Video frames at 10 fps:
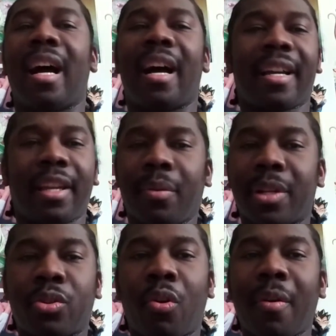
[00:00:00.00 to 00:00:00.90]

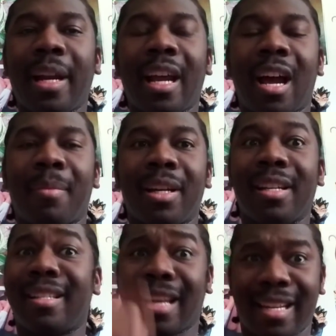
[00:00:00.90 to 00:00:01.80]
Akira
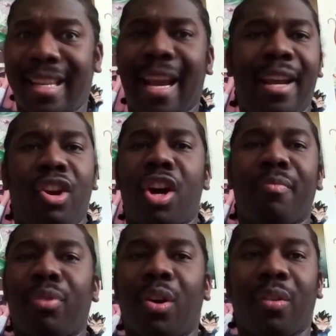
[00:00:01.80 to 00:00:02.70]
Toriyama's take
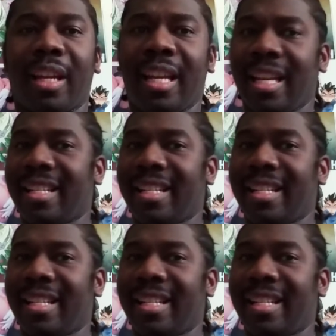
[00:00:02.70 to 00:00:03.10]
on Broly,